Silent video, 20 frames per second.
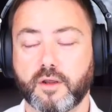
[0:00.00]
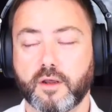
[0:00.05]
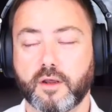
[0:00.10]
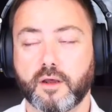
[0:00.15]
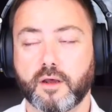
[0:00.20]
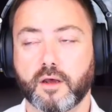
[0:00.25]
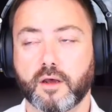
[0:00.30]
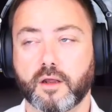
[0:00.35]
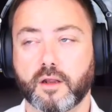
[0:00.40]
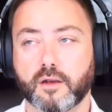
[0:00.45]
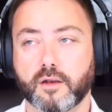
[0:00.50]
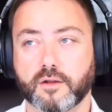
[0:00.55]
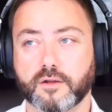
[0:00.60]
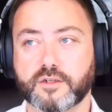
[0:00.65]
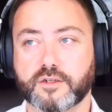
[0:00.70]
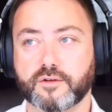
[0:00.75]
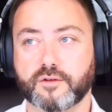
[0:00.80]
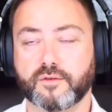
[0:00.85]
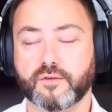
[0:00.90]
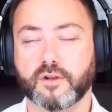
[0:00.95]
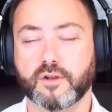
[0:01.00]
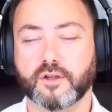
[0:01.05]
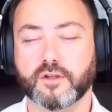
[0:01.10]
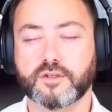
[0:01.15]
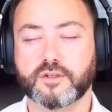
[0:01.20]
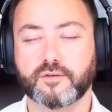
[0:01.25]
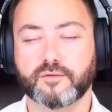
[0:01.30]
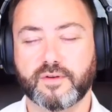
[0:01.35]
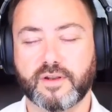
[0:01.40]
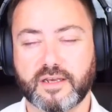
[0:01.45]
Lots
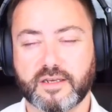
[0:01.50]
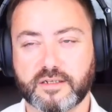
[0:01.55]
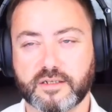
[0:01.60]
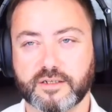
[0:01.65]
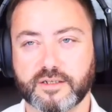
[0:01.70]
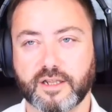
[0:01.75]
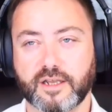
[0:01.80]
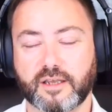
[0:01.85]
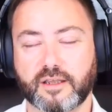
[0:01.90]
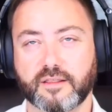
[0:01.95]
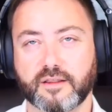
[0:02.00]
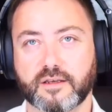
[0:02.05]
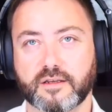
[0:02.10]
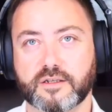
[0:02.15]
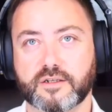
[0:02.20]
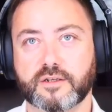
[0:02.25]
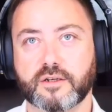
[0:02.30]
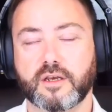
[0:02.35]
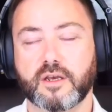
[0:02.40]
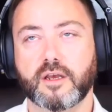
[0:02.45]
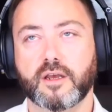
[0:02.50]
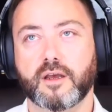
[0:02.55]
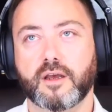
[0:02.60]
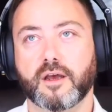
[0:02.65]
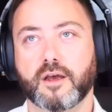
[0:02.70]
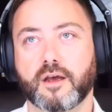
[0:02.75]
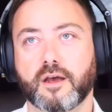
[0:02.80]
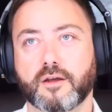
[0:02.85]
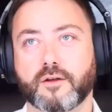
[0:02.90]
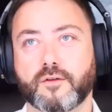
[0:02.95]
of lessons like this.
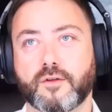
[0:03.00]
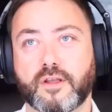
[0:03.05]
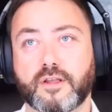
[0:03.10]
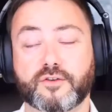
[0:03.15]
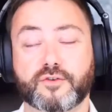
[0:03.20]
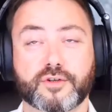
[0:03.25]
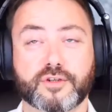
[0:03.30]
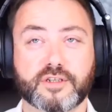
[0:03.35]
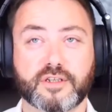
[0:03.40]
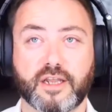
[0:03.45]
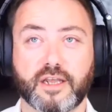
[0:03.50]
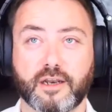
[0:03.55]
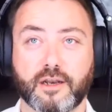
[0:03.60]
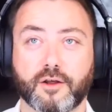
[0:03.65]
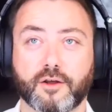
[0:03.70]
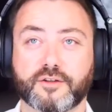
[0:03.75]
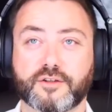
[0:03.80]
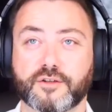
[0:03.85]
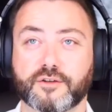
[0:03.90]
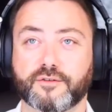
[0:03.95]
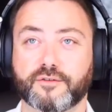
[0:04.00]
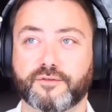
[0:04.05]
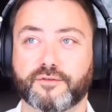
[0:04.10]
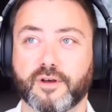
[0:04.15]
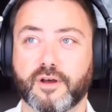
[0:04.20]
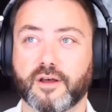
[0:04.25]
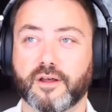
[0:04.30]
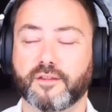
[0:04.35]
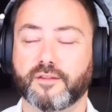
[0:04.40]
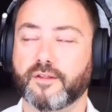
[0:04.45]
Interestingly, a lot of
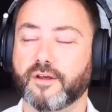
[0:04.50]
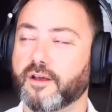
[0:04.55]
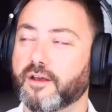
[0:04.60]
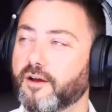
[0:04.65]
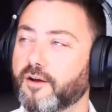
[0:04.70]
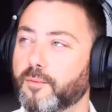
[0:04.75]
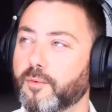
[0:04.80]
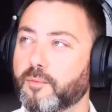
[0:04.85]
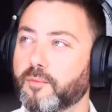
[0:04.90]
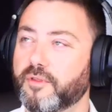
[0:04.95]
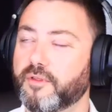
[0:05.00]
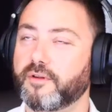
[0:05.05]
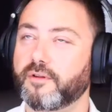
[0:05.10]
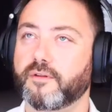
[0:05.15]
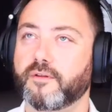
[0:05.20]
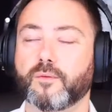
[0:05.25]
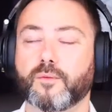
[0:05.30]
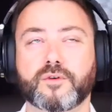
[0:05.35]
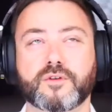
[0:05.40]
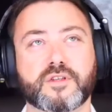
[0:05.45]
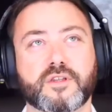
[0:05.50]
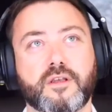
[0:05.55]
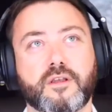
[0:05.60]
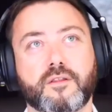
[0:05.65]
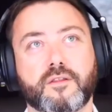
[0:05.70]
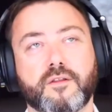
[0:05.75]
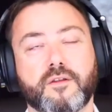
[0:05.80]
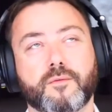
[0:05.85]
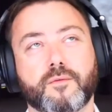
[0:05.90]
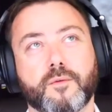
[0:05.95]
I can't remember
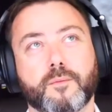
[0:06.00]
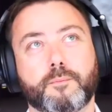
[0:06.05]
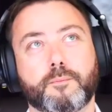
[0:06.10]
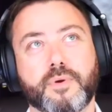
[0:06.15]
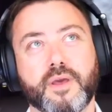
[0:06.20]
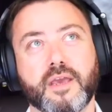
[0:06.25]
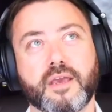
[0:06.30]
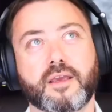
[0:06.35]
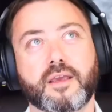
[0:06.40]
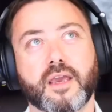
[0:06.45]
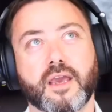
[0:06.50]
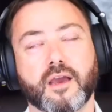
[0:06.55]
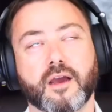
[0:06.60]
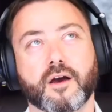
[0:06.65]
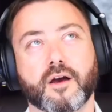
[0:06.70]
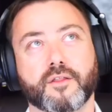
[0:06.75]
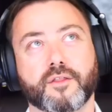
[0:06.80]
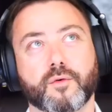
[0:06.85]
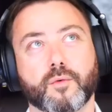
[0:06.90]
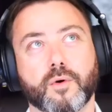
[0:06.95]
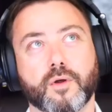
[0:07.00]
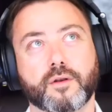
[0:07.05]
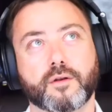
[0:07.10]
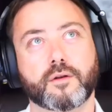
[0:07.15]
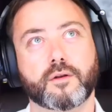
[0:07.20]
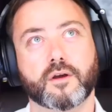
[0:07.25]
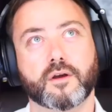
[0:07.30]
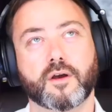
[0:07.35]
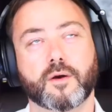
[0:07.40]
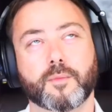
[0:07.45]
the big King Arthur one.
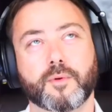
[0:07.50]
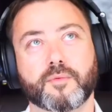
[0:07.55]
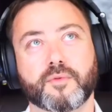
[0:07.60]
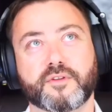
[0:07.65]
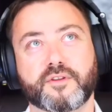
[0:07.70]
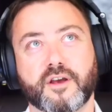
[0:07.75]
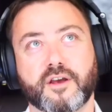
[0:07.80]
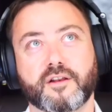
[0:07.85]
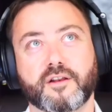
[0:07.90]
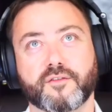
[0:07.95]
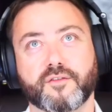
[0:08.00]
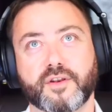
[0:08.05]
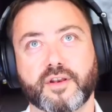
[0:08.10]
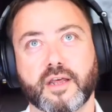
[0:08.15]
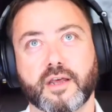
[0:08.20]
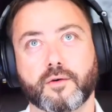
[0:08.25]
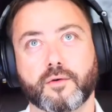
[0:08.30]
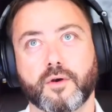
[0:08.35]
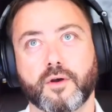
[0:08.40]
I can't remember the title of it now.